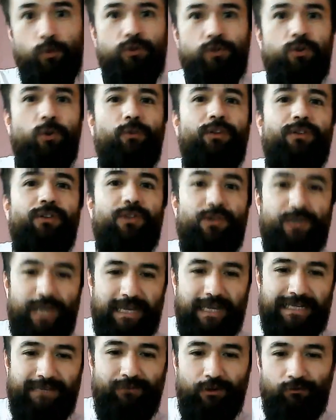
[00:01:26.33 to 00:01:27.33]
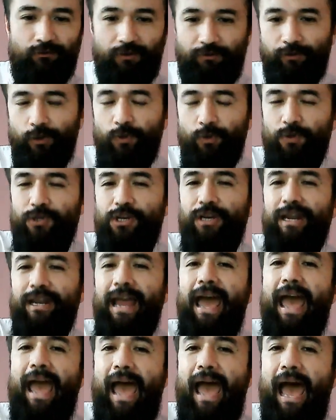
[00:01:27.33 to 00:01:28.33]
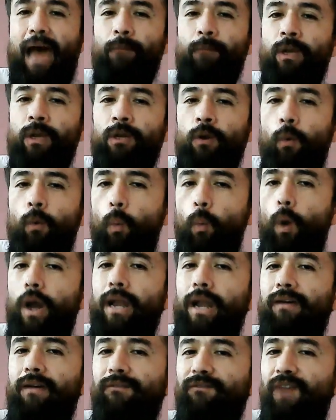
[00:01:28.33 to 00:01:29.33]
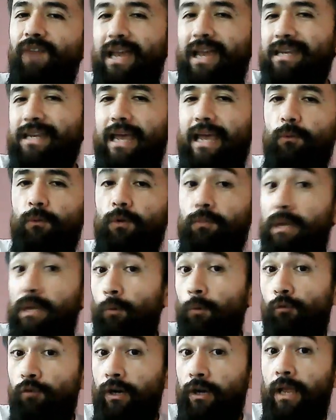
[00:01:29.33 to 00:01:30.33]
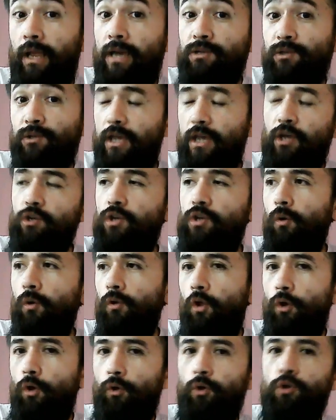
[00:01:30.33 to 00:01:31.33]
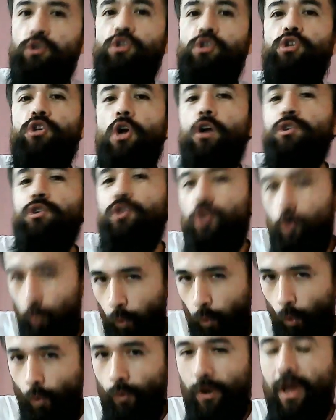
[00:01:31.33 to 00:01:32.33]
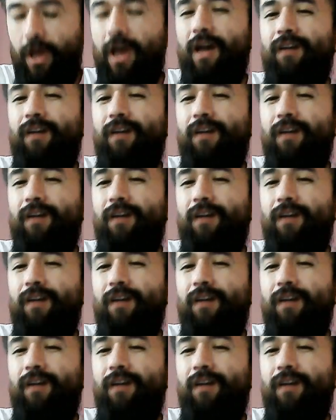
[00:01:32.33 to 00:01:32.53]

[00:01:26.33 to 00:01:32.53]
We're told that the scientific revolution happened one fine day when people realized they could no longer just quote